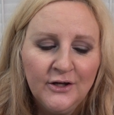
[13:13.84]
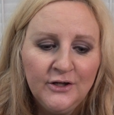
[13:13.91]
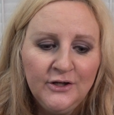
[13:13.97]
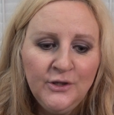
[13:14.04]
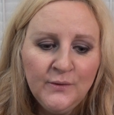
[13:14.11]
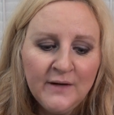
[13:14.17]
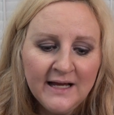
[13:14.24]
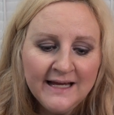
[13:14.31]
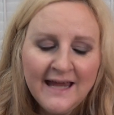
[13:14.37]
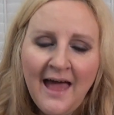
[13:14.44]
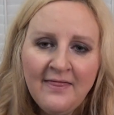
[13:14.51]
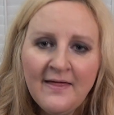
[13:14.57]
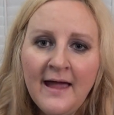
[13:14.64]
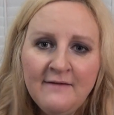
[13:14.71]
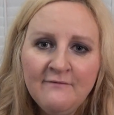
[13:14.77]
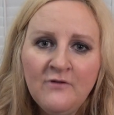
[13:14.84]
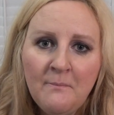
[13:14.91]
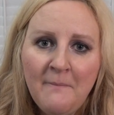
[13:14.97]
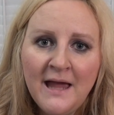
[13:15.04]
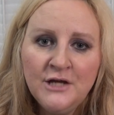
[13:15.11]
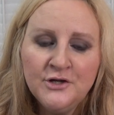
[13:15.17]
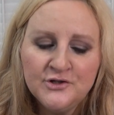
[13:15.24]
you can get that
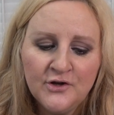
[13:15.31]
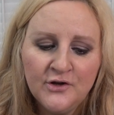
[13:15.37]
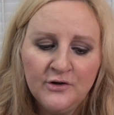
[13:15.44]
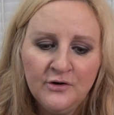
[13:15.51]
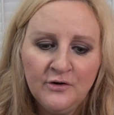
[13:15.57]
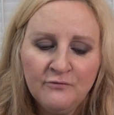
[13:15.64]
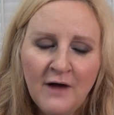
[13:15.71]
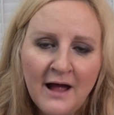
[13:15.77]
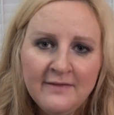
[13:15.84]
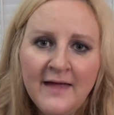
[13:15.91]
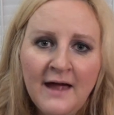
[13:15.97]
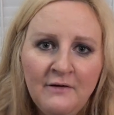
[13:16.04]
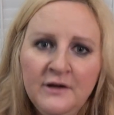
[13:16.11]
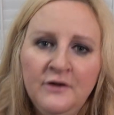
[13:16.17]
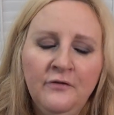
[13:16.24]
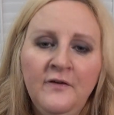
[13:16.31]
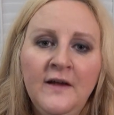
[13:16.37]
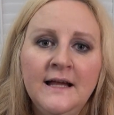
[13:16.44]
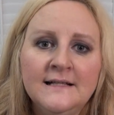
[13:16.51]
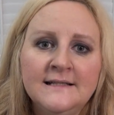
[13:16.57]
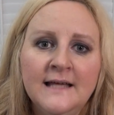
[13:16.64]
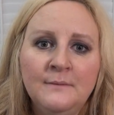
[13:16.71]
information right there at your
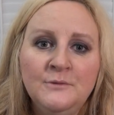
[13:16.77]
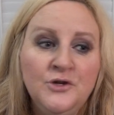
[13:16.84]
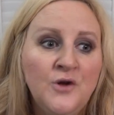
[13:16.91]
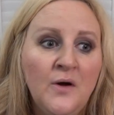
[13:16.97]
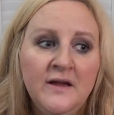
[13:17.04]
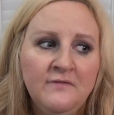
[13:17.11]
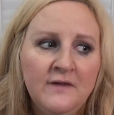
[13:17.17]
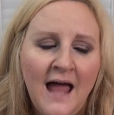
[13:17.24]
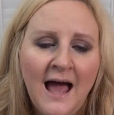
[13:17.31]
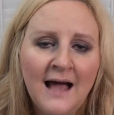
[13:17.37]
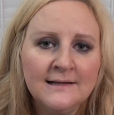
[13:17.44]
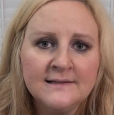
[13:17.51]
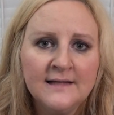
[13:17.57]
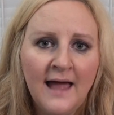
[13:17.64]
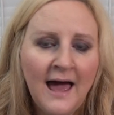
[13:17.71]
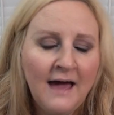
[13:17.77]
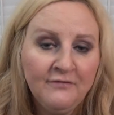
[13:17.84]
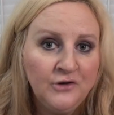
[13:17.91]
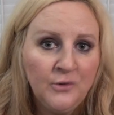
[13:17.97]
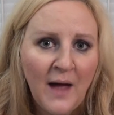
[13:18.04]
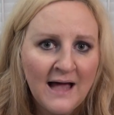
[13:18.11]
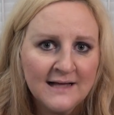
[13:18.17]
fingertips. You don't even have
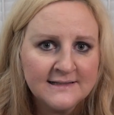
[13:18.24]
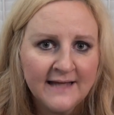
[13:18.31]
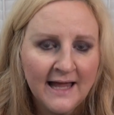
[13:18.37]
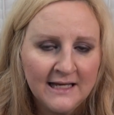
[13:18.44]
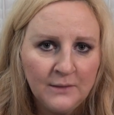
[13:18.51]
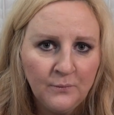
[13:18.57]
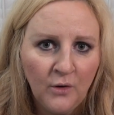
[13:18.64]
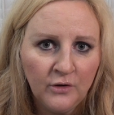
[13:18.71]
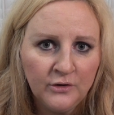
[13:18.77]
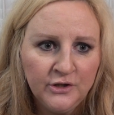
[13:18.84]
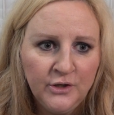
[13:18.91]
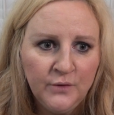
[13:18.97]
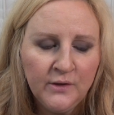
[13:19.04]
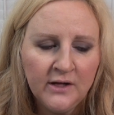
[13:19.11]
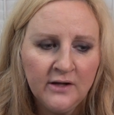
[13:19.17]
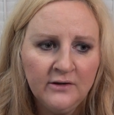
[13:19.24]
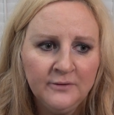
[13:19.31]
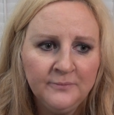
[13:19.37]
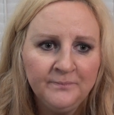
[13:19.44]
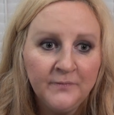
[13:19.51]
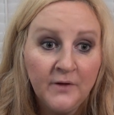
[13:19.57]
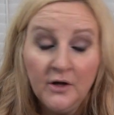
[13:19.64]
to ask anyone.
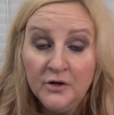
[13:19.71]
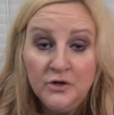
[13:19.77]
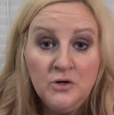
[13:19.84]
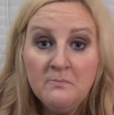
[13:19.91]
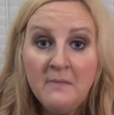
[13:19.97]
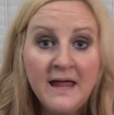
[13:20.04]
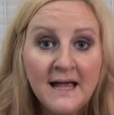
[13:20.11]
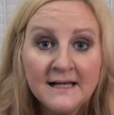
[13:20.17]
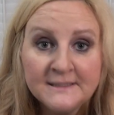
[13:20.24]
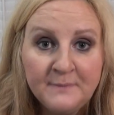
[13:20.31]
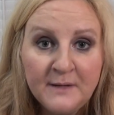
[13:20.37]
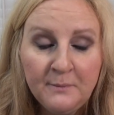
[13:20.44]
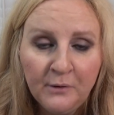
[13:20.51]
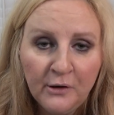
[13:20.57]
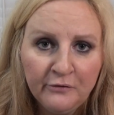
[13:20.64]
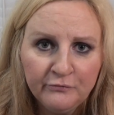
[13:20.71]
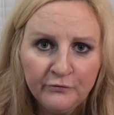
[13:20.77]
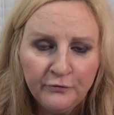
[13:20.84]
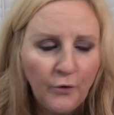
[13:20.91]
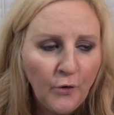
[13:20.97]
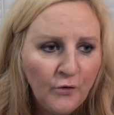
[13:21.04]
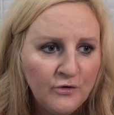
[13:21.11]
You may ask people on
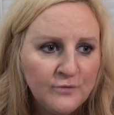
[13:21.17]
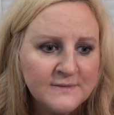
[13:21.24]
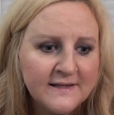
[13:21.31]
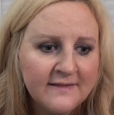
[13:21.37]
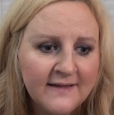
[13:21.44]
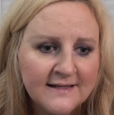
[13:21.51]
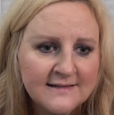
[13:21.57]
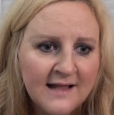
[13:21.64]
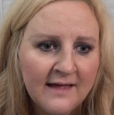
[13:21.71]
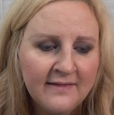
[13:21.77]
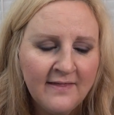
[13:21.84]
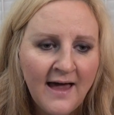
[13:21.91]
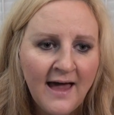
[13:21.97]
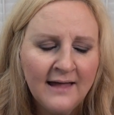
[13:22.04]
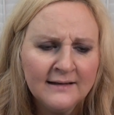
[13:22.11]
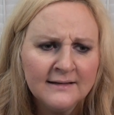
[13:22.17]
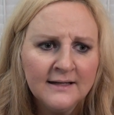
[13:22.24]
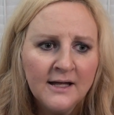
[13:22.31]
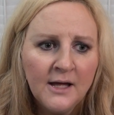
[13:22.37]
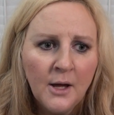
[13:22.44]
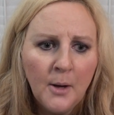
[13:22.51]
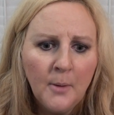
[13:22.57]
forums and things like that,
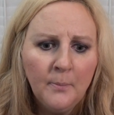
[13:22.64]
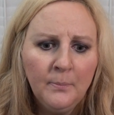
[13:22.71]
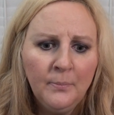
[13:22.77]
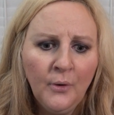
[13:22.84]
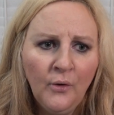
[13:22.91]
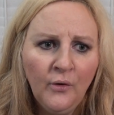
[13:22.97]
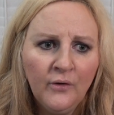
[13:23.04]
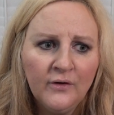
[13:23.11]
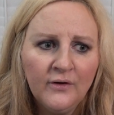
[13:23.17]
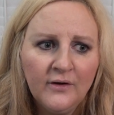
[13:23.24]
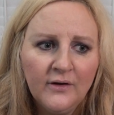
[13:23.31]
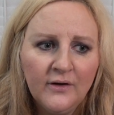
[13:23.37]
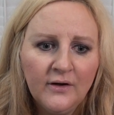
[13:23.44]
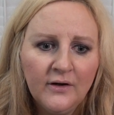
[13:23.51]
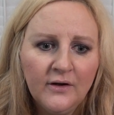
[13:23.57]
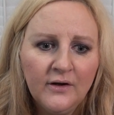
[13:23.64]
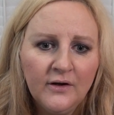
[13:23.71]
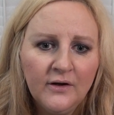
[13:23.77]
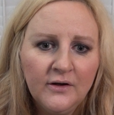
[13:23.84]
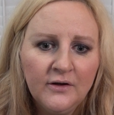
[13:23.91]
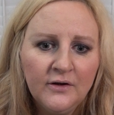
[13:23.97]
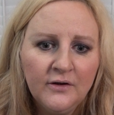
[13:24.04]
but
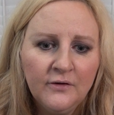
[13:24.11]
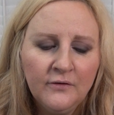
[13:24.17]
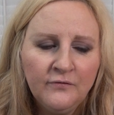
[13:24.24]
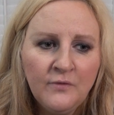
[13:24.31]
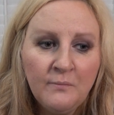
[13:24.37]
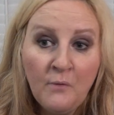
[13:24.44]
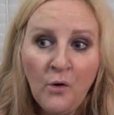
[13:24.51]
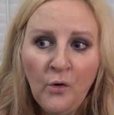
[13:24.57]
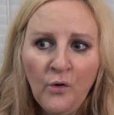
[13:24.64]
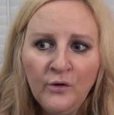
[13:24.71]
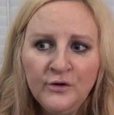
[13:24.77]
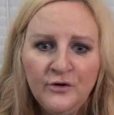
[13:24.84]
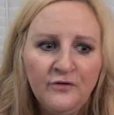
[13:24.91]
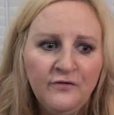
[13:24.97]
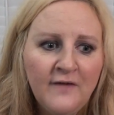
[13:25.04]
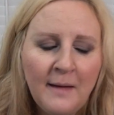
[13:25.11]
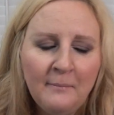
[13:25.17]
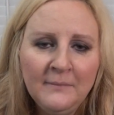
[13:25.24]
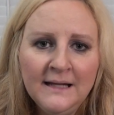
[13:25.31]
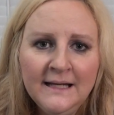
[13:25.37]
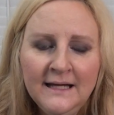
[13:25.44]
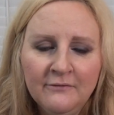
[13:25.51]
from all your
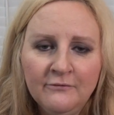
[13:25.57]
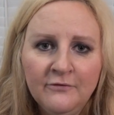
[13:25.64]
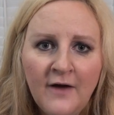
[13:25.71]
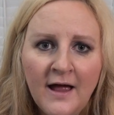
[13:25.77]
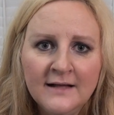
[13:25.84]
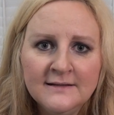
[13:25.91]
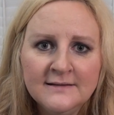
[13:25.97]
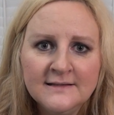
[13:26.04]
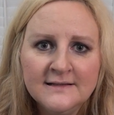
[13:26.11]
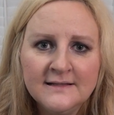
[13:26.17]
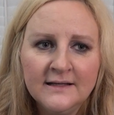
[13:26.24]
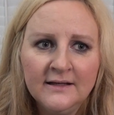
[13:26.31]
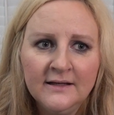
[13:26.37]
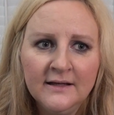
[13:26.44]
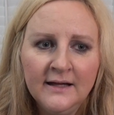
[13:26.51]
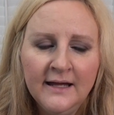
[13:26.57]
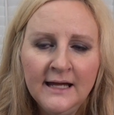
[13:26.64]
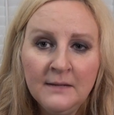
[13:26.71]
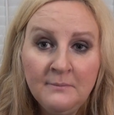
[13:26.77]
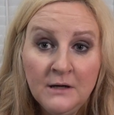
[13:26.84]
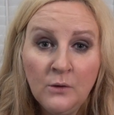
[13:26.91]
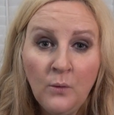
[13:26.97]
family and friends, it
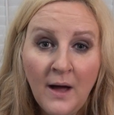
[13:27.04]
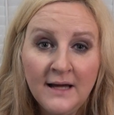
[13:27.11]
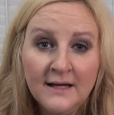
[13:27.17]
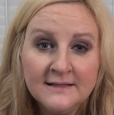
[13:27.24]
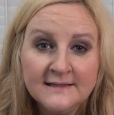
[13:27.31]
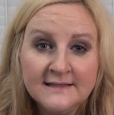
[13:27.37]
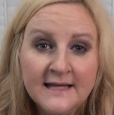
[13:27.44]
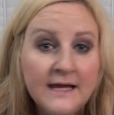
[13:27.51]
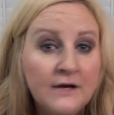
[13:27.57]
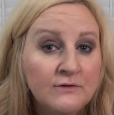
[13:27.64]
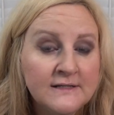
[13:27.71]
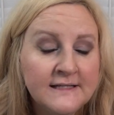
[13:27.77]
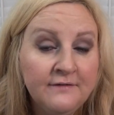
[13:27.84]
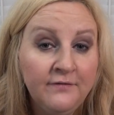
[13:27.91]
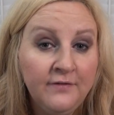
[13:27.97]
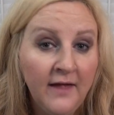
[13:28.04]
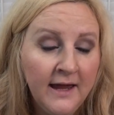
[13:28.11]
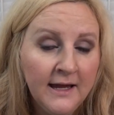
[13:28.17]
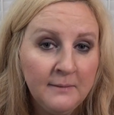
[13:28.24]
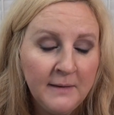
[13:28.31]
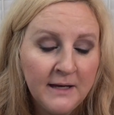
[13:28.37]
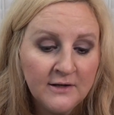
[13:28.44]
can be quite a secretive
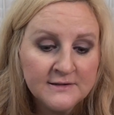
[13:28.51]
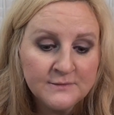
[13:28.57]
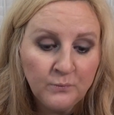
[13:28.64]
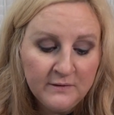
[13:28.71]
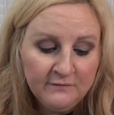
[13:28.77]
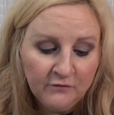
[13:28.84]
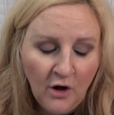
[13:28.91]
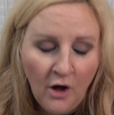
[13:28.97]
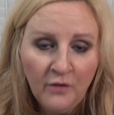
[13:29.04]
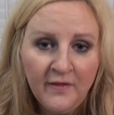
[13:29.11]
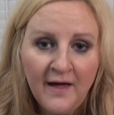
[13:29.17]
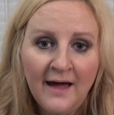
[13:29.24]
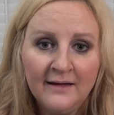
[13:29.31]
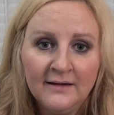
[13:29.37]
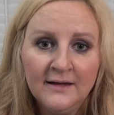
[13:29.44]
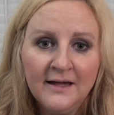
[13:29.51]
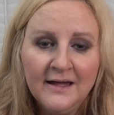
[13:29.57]
thing, because we've got that